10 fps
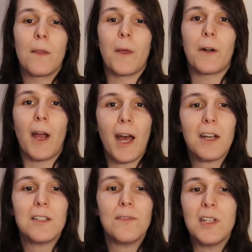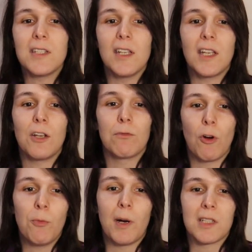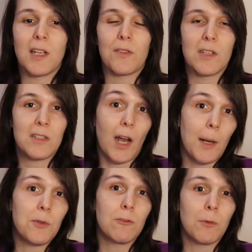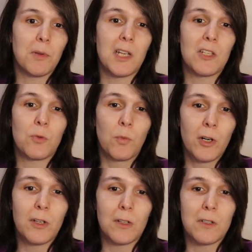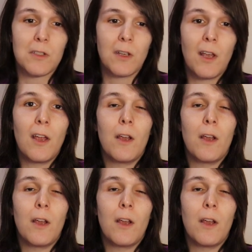that are actively seeking robots at this time to replace workers.